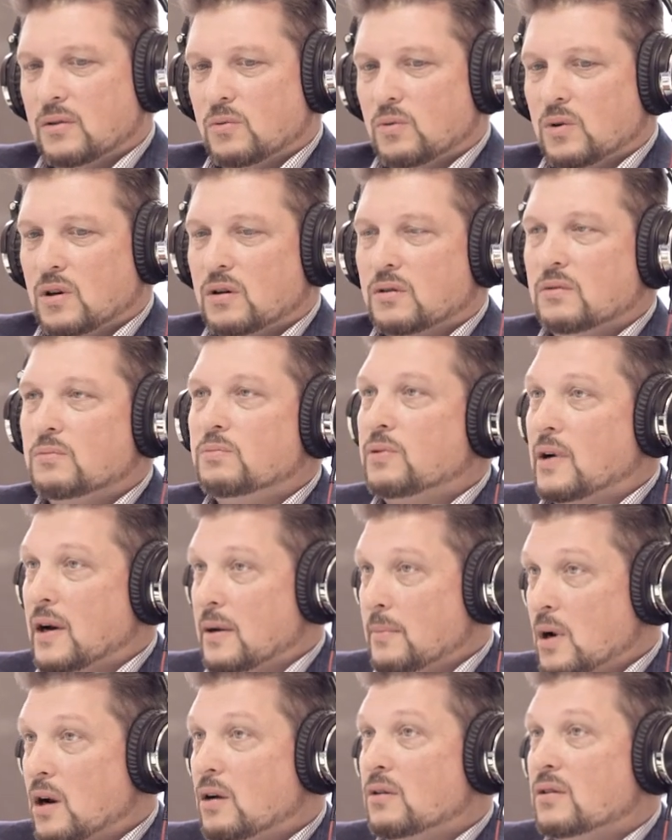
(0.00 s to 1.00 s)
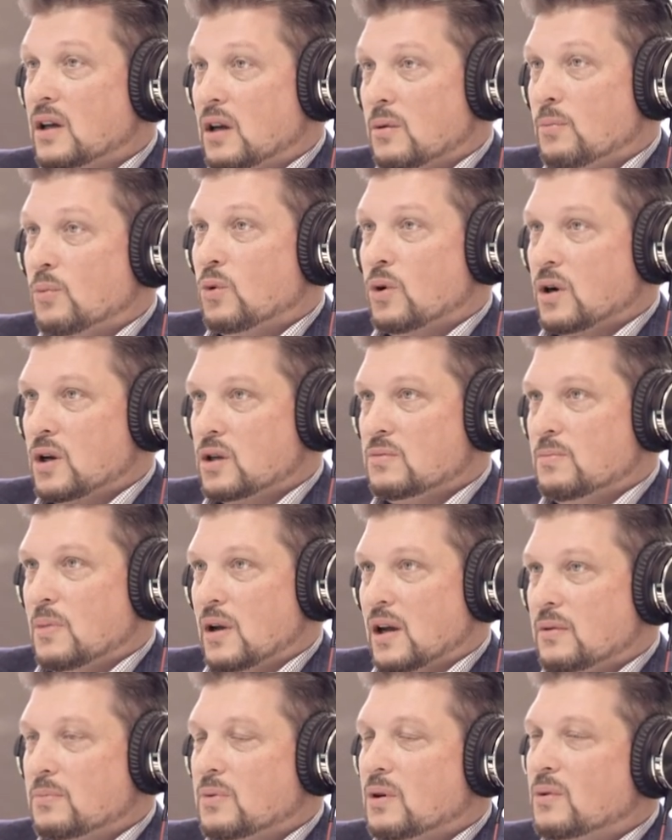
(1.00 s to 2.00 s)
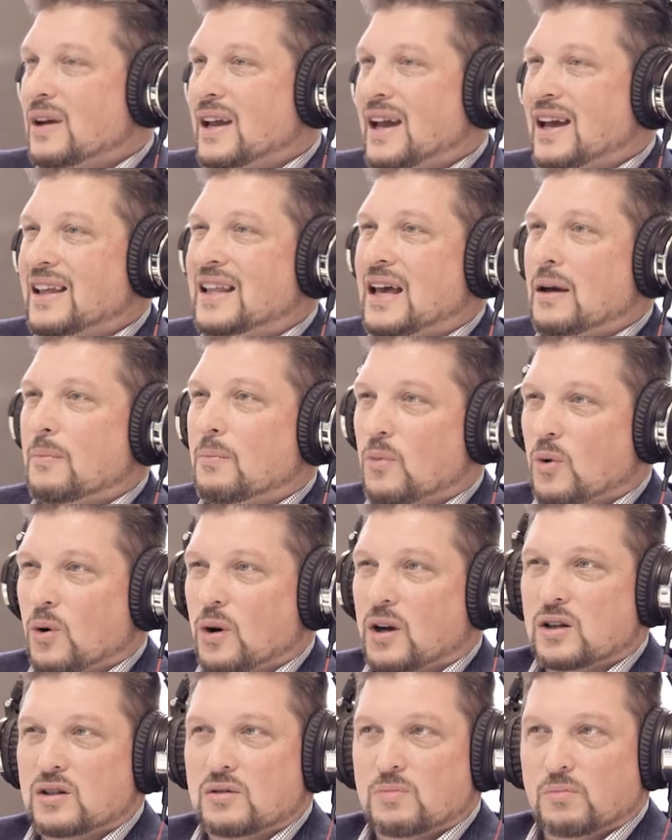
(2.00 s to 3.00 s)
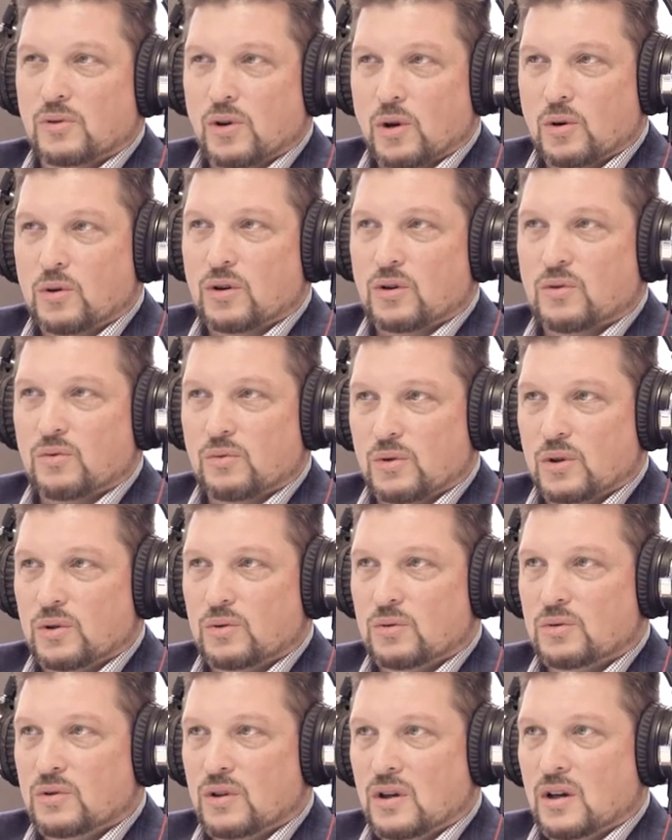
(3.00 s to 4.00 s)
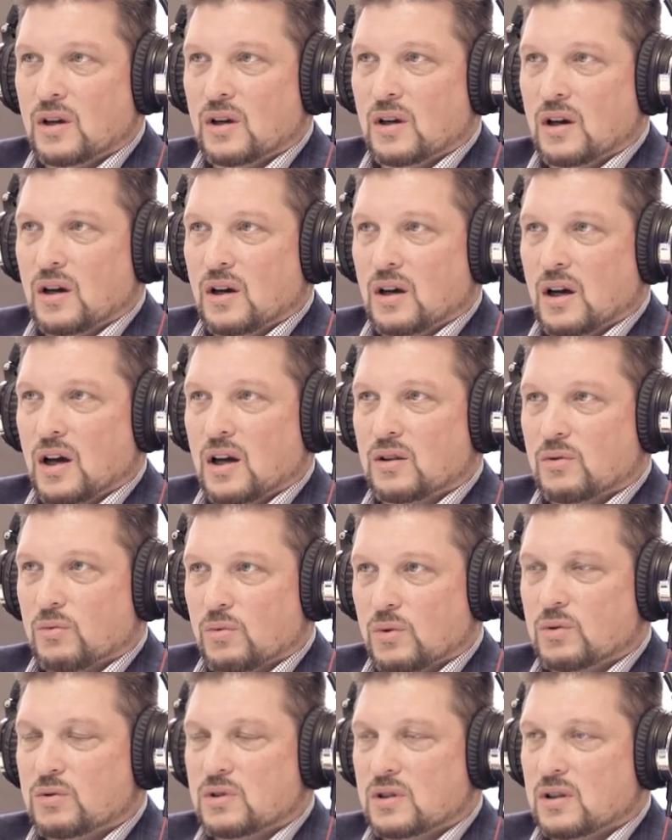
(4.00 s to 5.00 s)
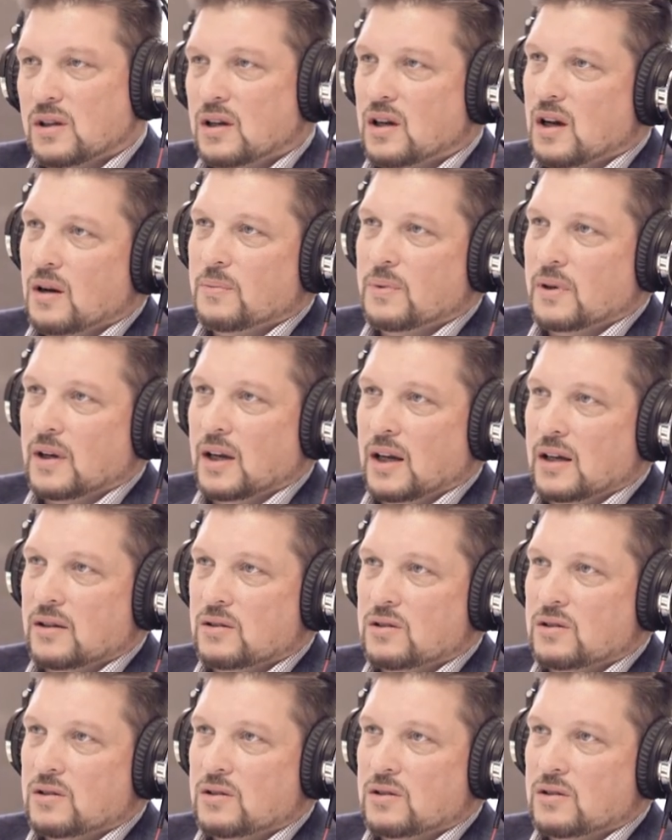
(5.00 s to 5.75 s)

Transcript: the, we're primarily a mortgage bank, but we have that mortgage broker route uh, the roots in the company.